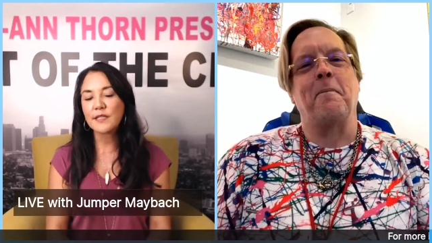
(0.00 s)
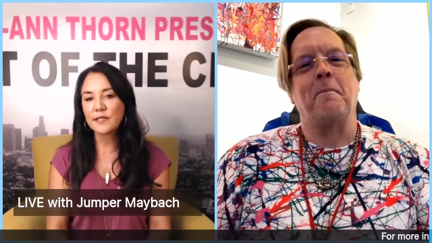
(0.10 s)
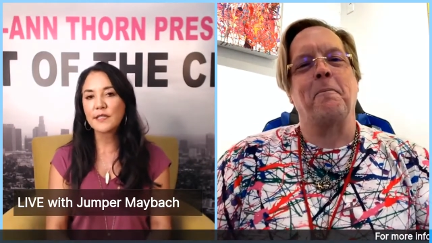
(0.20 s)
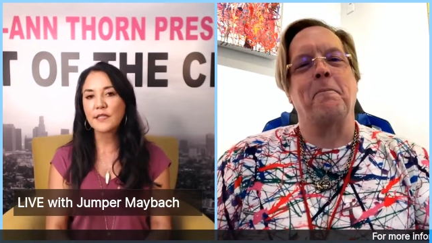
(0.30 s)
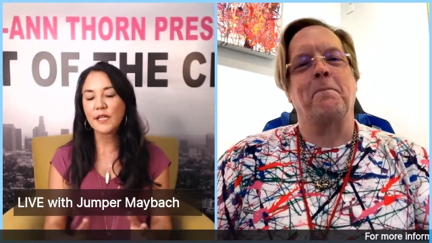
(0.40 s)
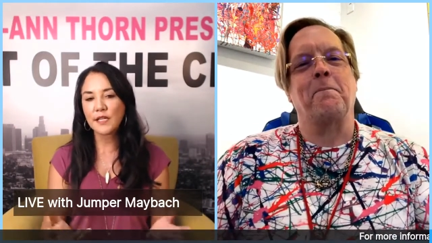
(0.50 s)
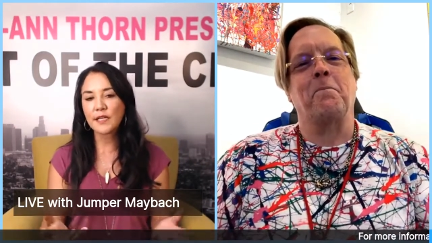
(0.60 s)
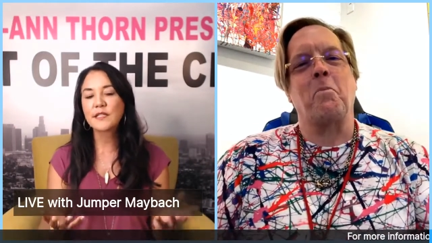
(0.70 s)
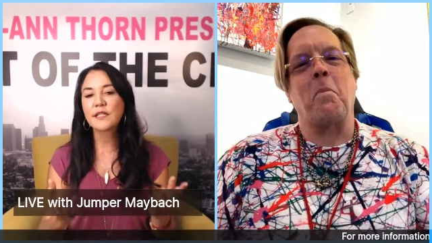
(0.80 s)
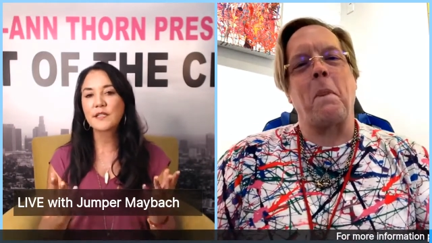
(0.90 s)
Speaker 1: It's it
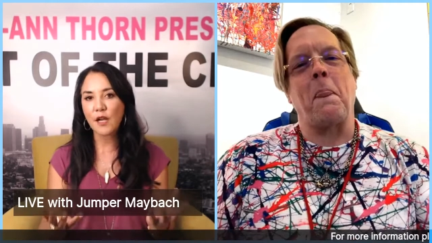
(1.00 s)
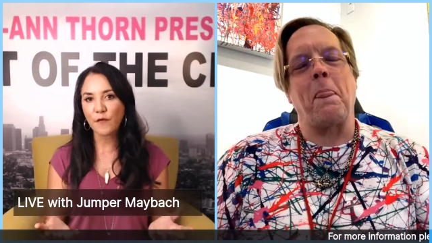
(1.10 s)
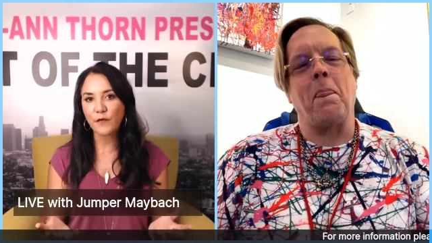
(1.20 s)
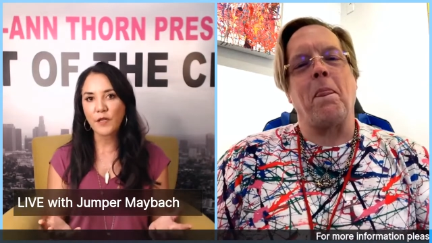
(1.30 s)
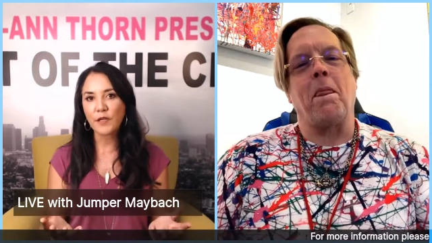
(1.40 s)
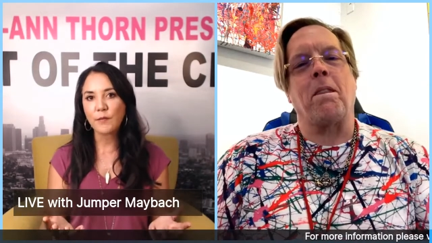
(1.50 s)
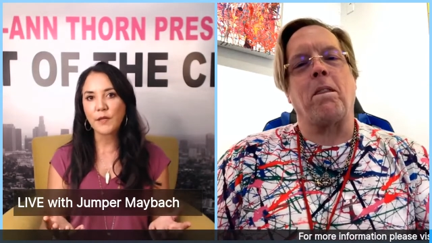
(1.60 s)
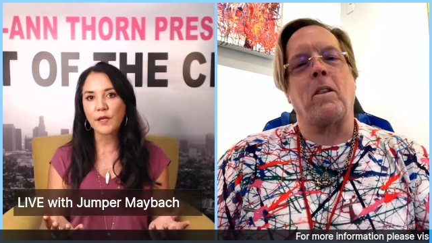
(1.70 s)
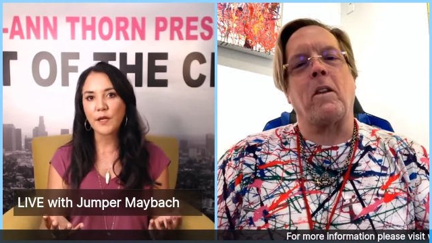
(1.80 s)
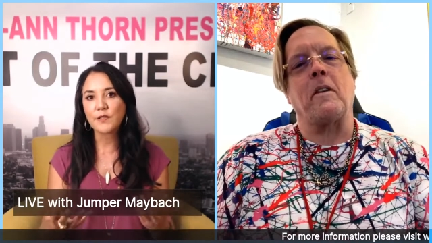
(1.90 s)
is a tough thing
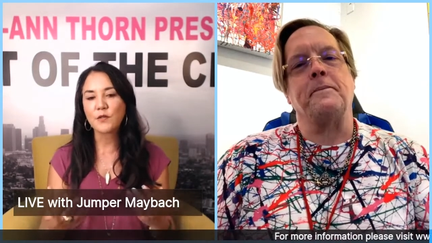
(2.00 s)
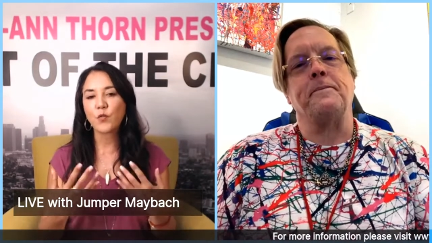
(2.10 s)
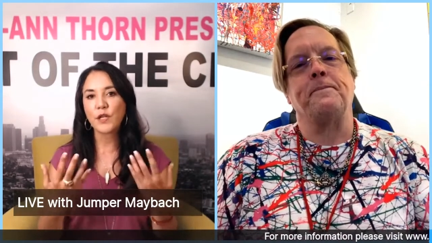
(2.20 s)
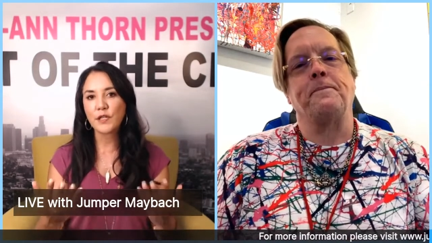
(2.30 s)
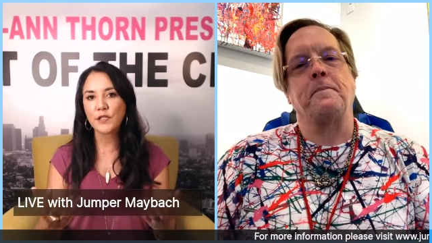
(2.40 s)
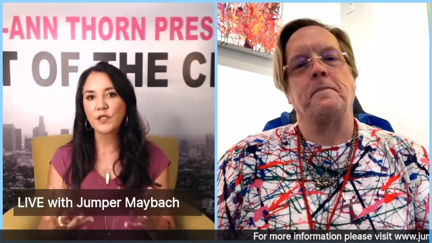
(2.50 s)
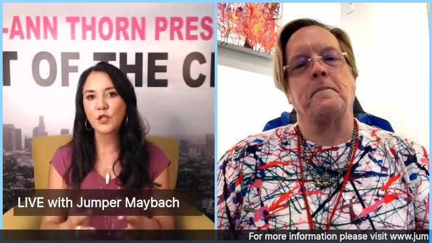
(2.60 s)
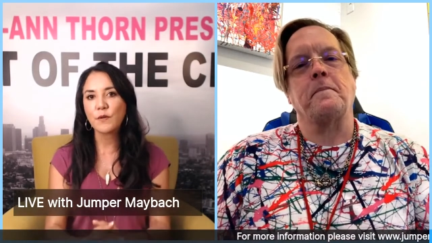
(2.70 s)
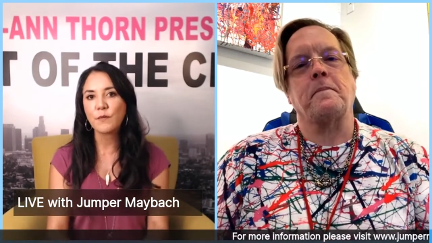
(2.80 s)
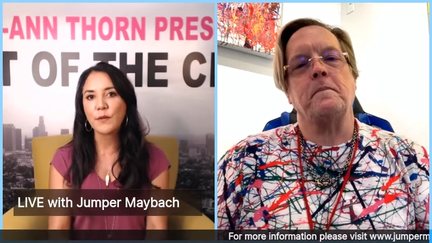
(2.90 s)
because we as
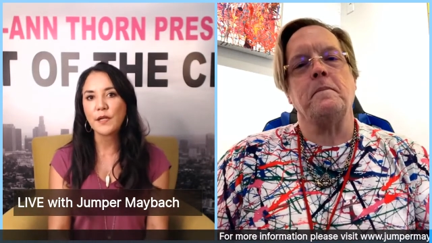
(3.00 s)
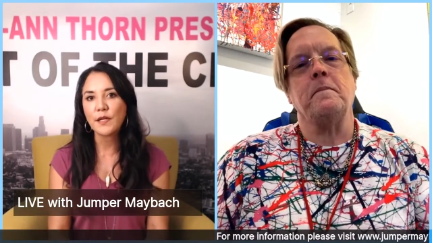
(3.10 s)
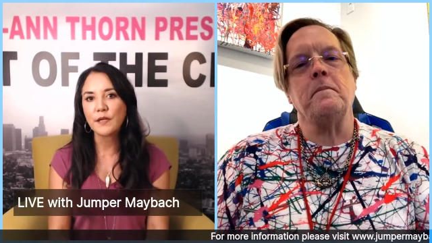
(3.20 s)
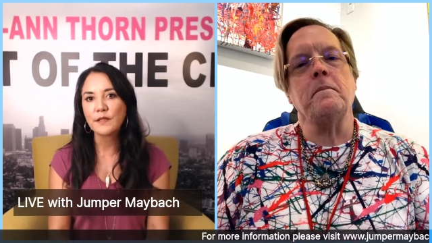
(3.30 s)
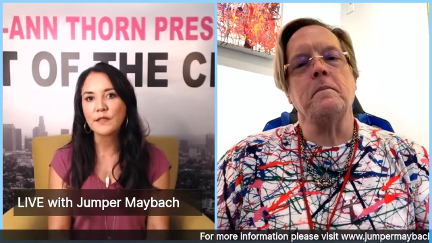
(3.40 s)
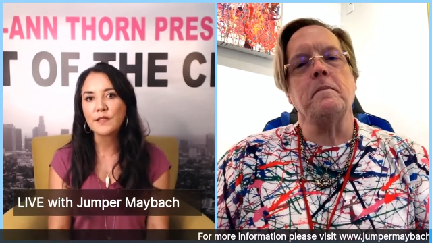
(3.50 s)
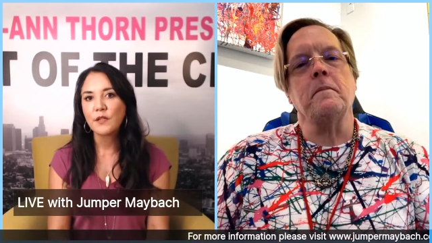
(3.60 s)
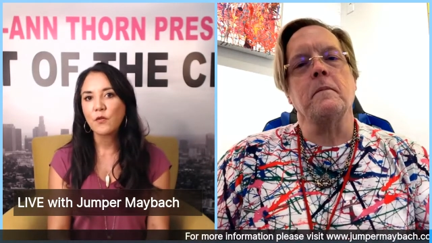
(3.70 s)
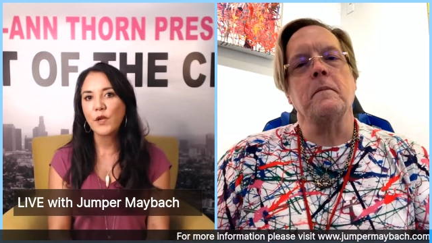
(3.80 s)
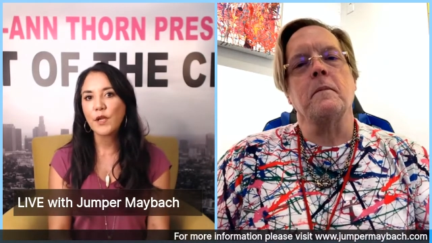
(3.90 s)
human beings,
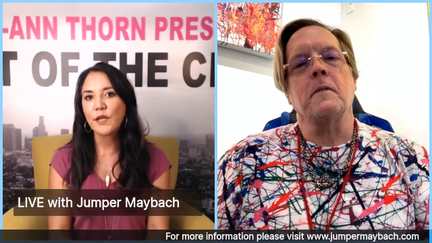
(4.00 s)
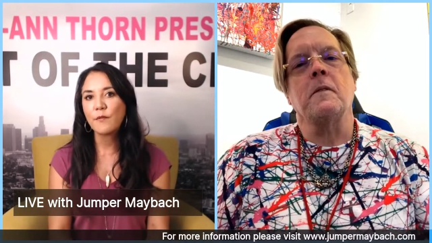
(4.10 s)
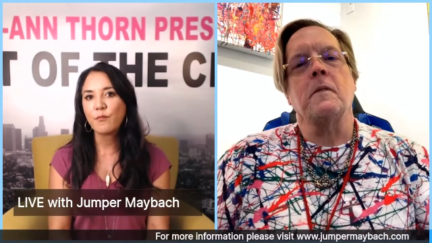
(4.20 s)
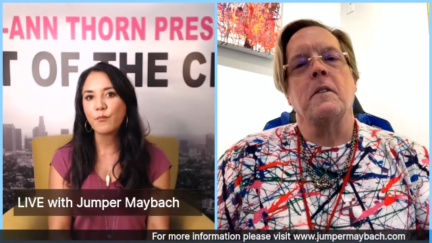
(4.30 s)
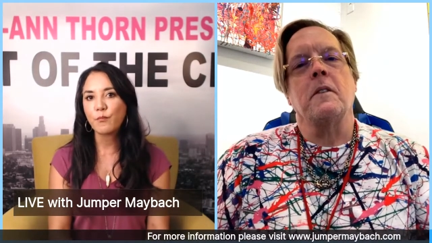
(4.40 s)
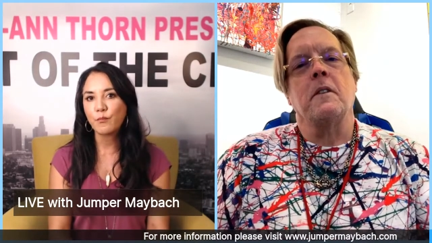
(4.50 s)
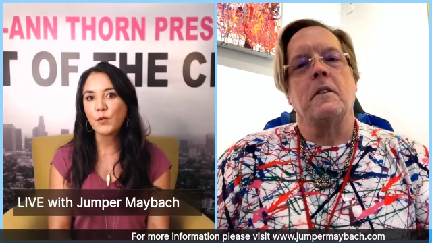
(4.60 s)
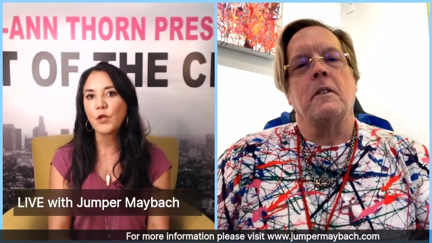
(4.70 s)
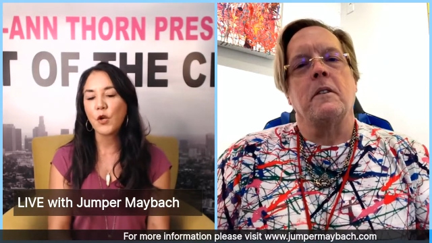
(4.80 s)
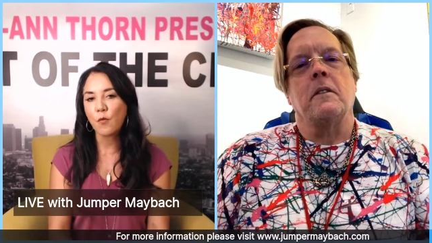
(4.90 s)
we,
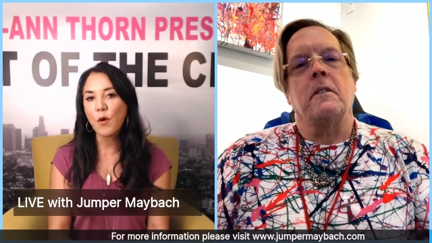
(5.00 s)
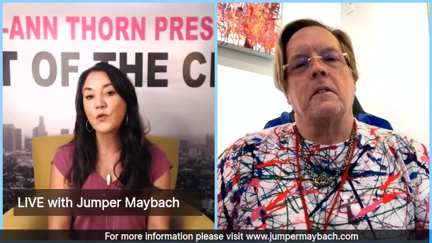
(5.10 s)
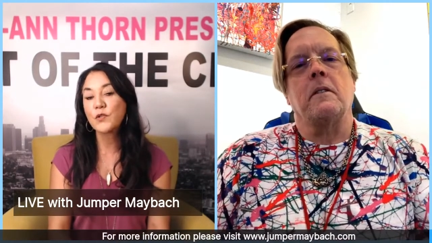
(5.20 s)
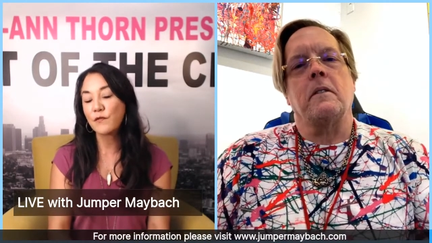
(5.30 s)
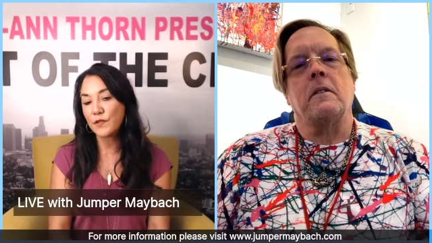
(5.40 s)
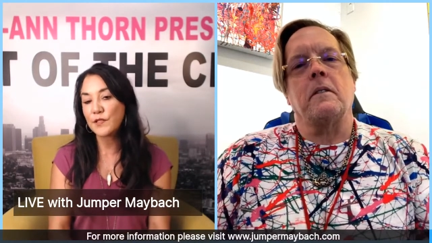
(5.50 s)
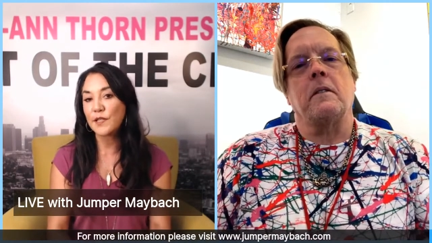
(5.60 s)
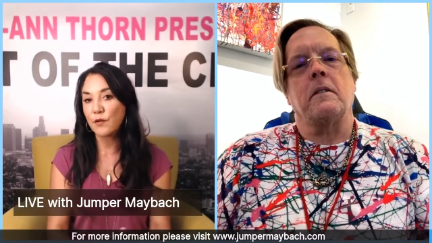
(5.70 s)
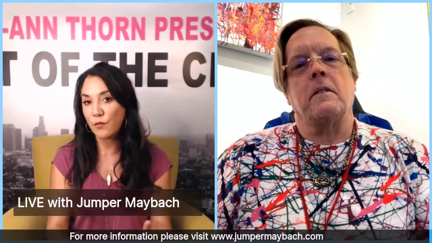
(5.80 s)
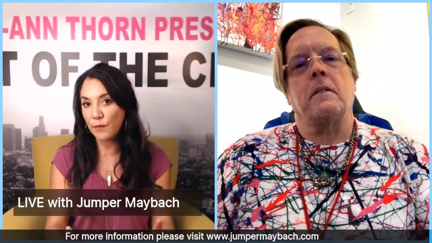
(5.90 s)
you know, most of us
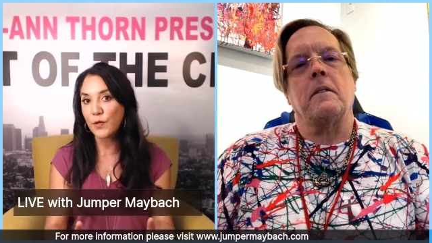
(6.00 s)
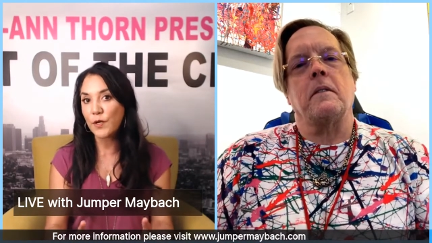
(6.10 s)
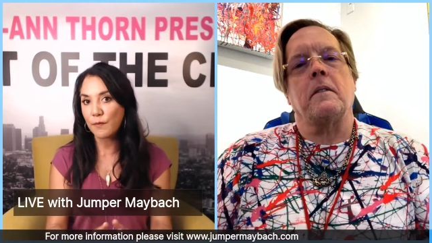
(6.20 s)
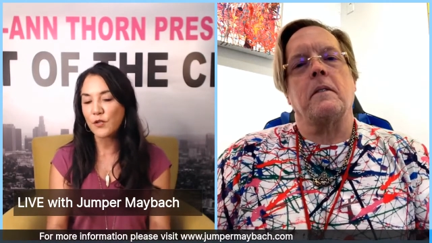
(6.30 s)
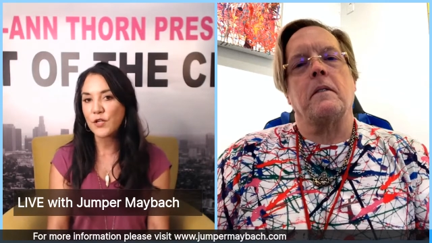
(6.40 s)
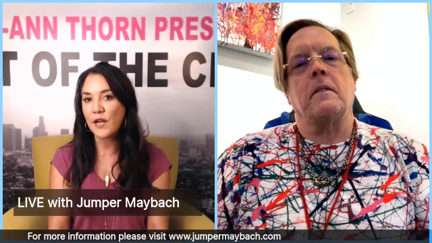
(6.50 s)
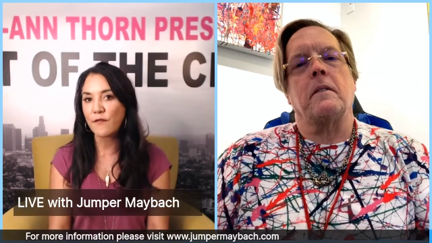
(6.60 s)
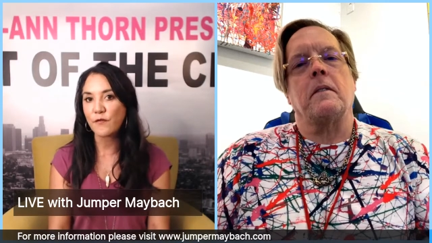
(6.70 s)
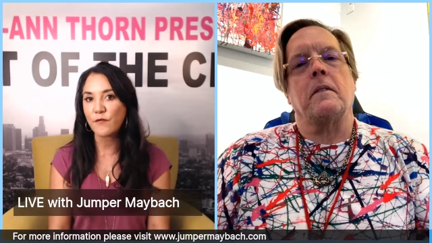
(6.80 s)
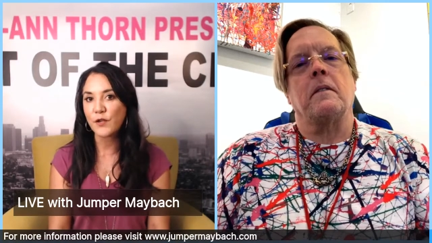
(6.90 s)
think we pretty much have
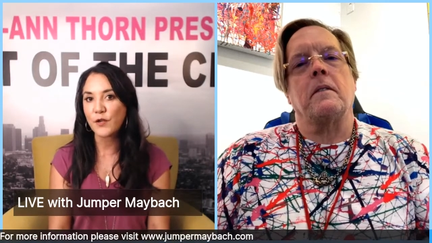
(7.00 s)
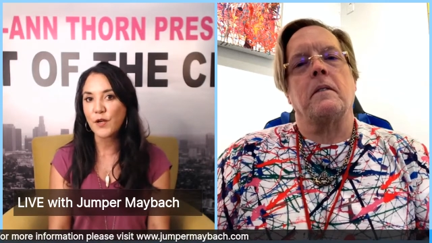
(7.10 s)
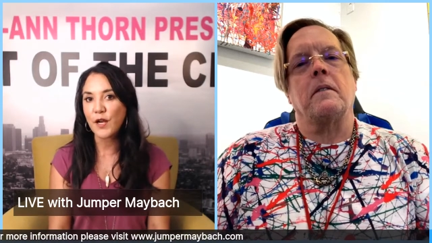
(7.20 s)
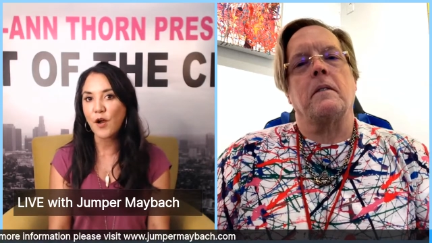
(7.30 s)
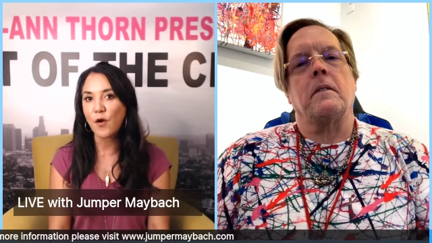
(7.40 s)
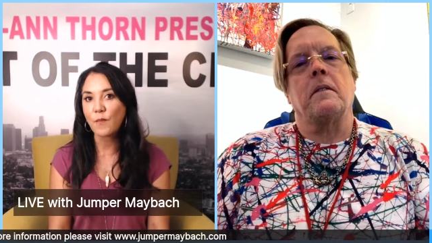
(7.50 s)
it figured out.